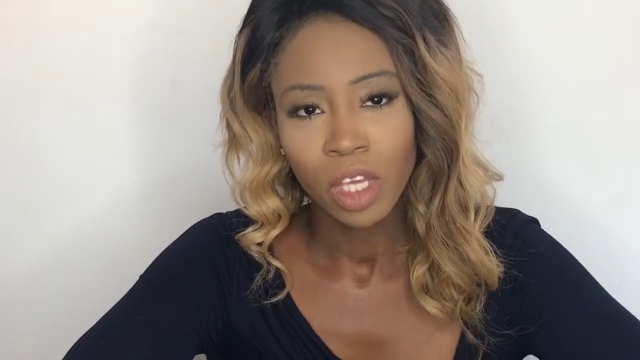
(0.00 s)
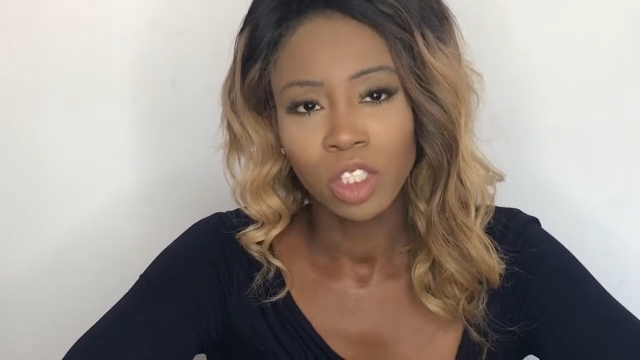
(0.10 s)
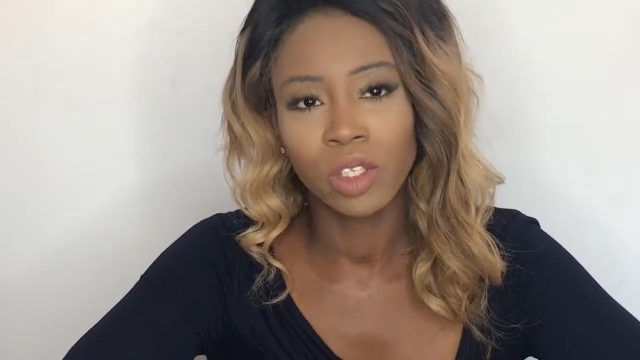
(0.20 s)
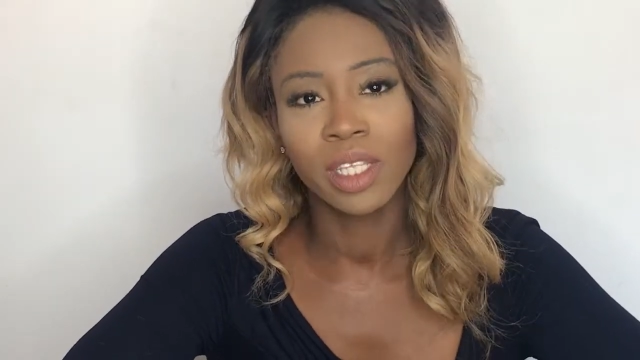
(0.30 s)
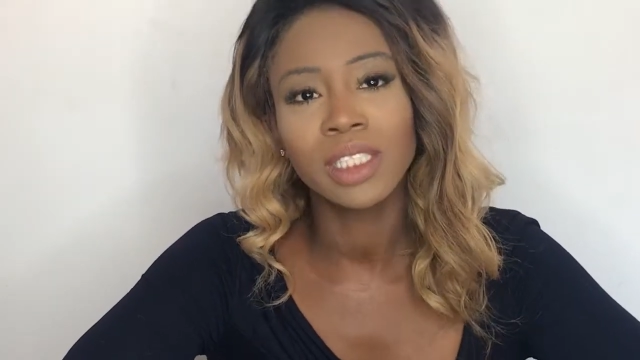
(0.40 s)

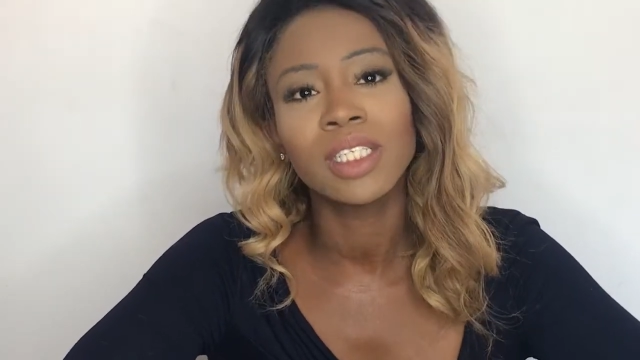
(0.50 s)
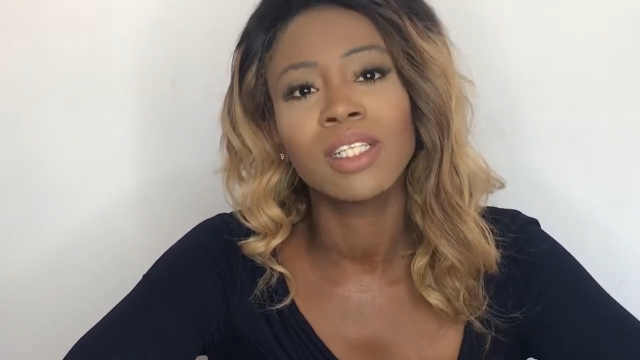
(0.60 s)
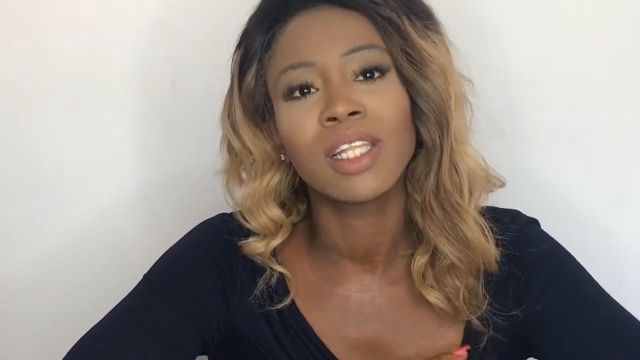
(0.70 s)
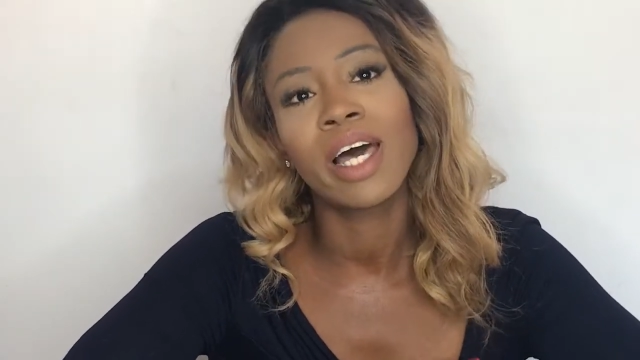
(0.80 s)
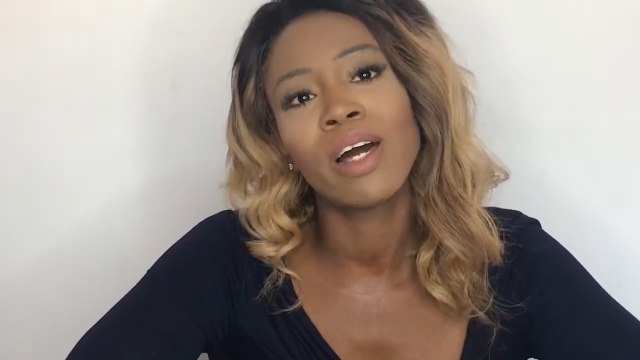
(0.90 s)
So this
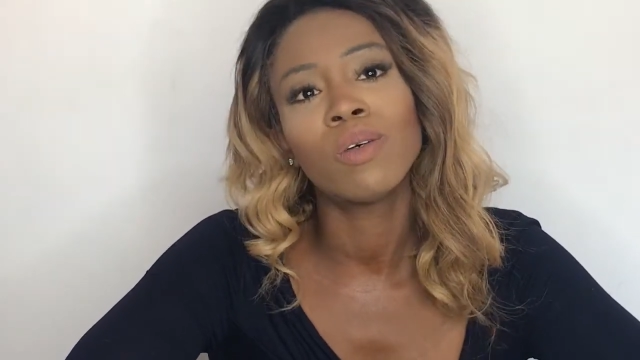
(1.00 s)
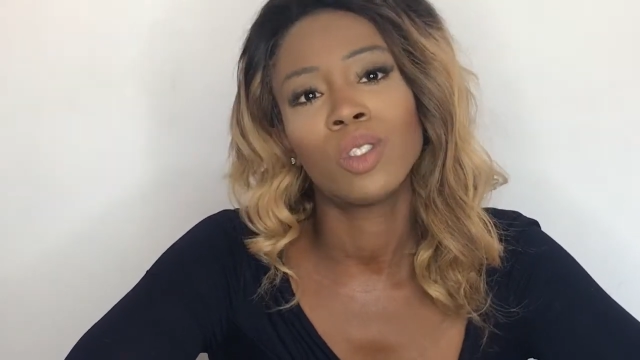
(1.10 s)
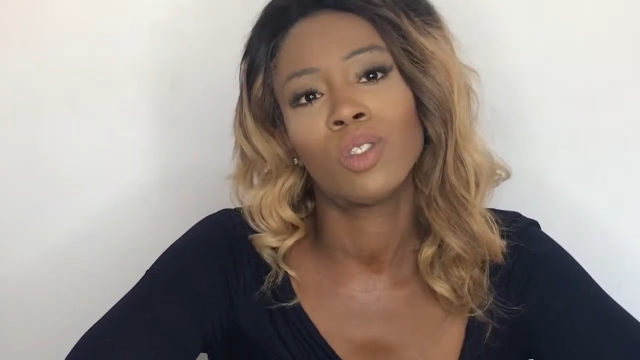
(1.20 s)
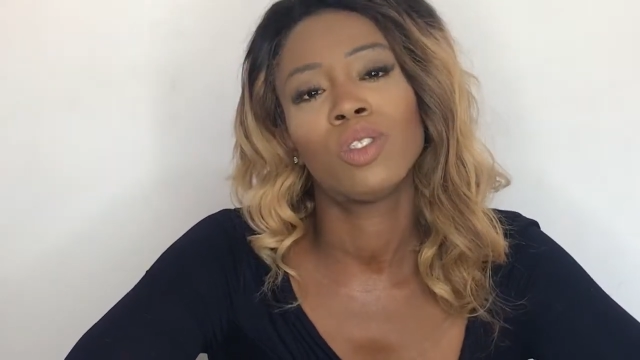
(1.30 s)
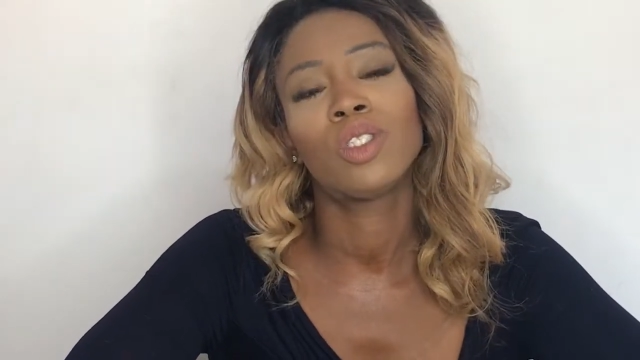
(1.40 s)

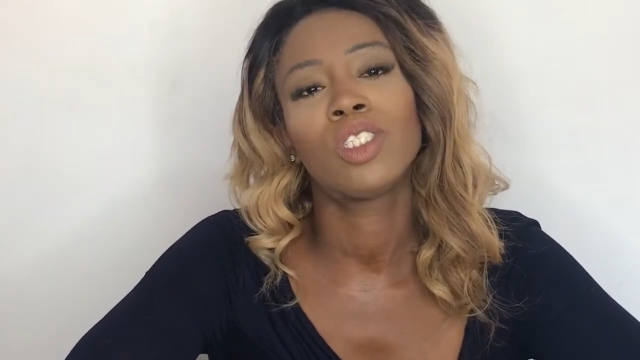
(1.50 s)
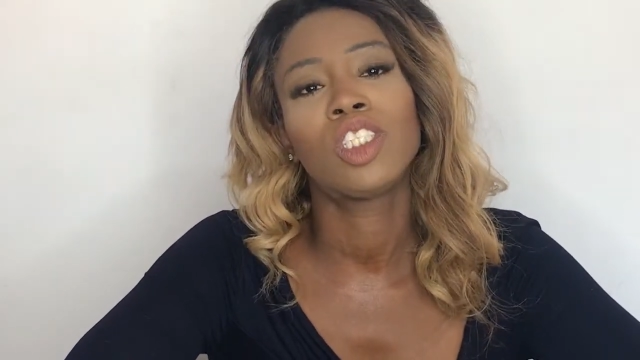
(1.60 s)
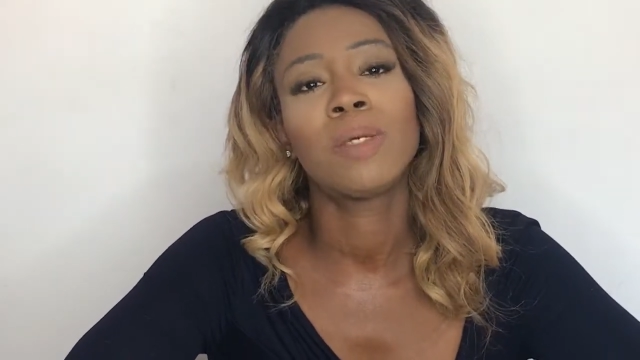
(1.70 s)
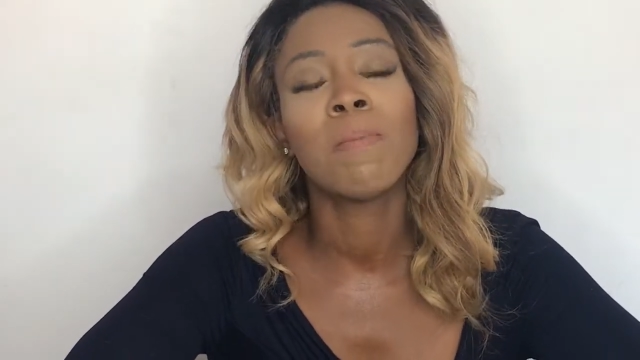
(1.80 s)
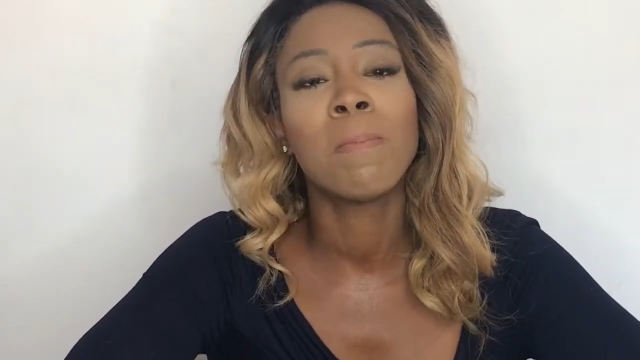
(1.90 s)
allows us
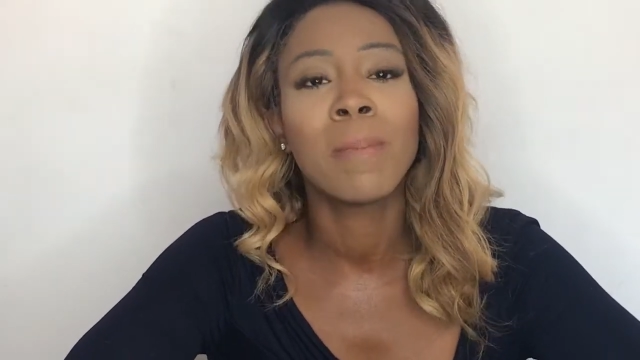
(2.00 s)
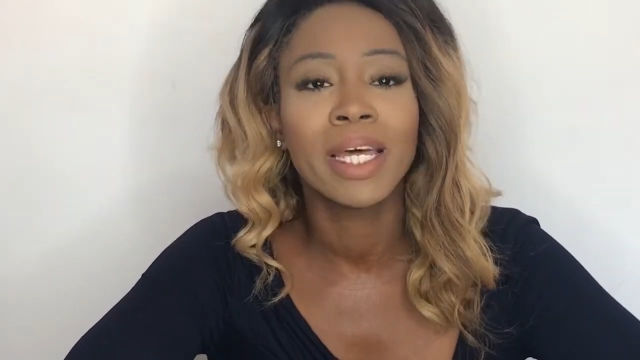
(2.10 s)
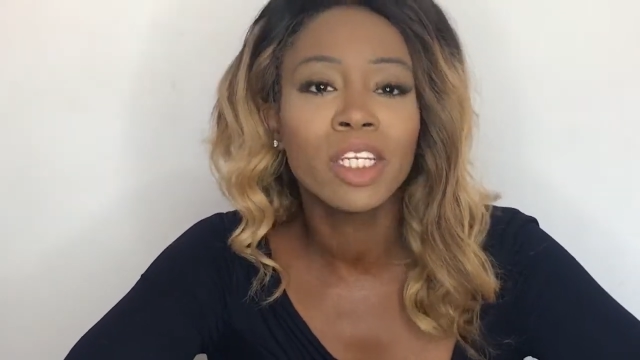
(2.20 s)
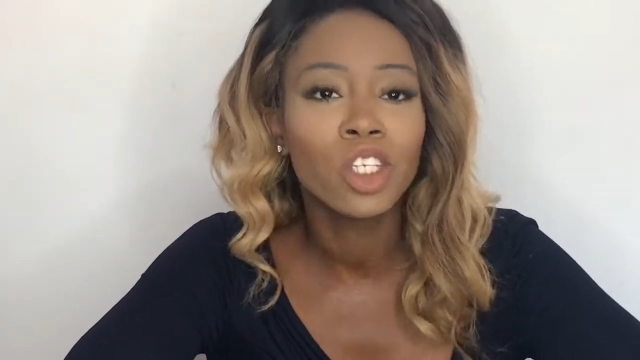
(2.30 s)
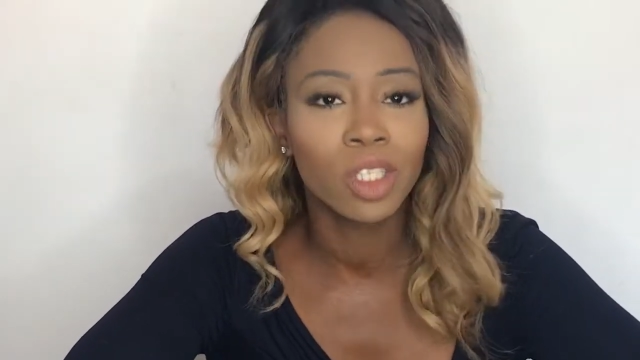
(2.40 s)
to
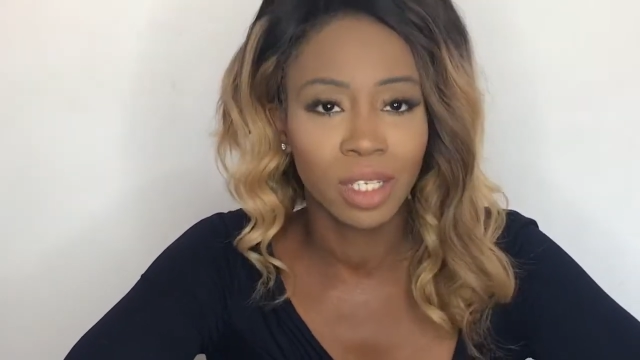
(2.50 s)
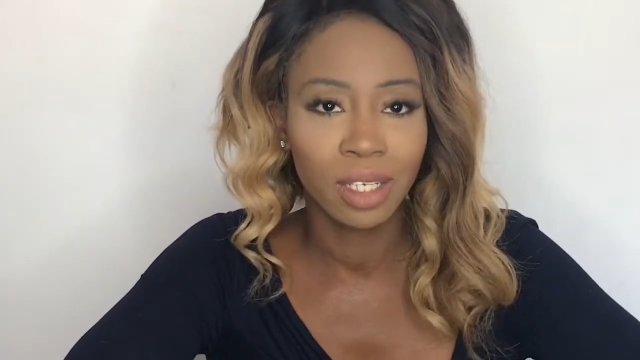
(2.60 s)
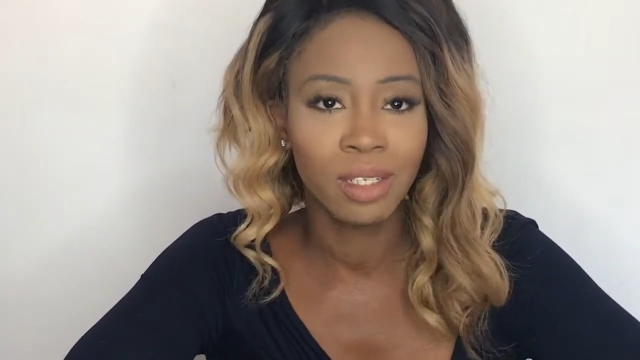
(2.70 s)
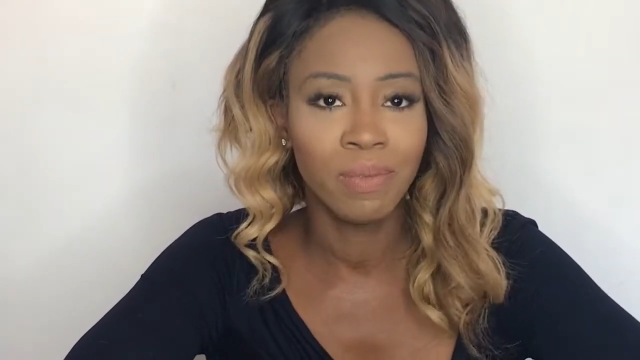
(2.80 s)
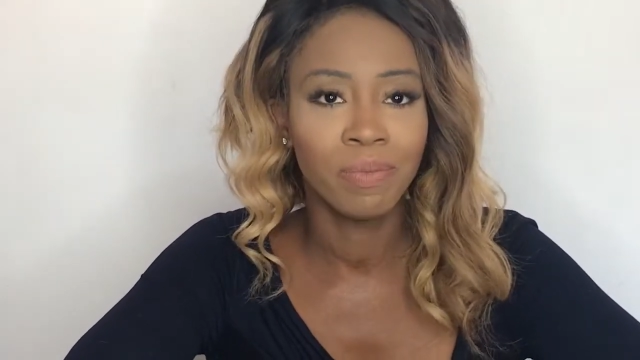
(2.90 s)

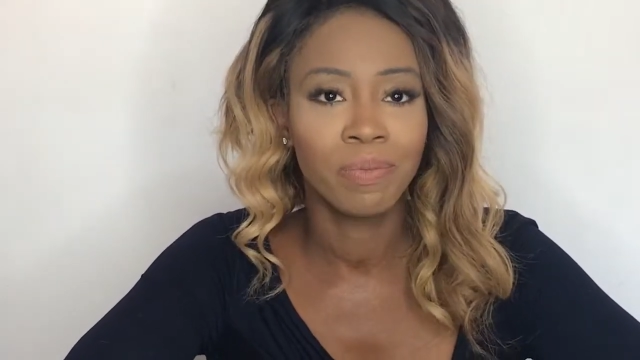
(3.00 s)
manually